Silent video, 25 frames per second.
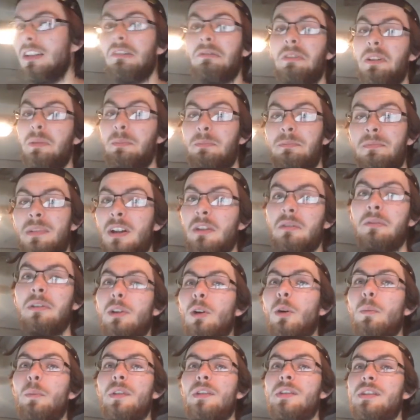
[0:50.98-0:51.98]
don't really, I don't really
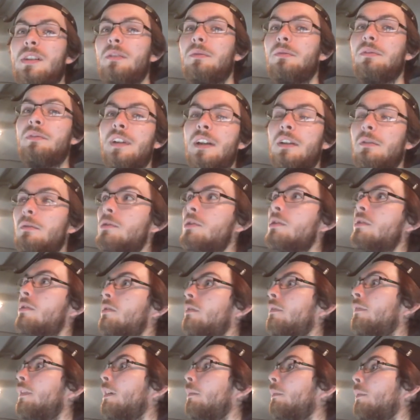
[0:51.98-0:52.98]
open the sunroof anyway, so it
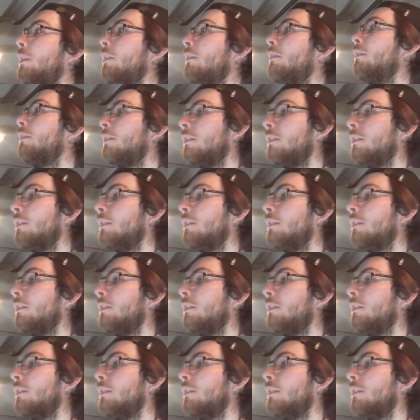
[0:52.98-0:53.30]
doesn't affect me.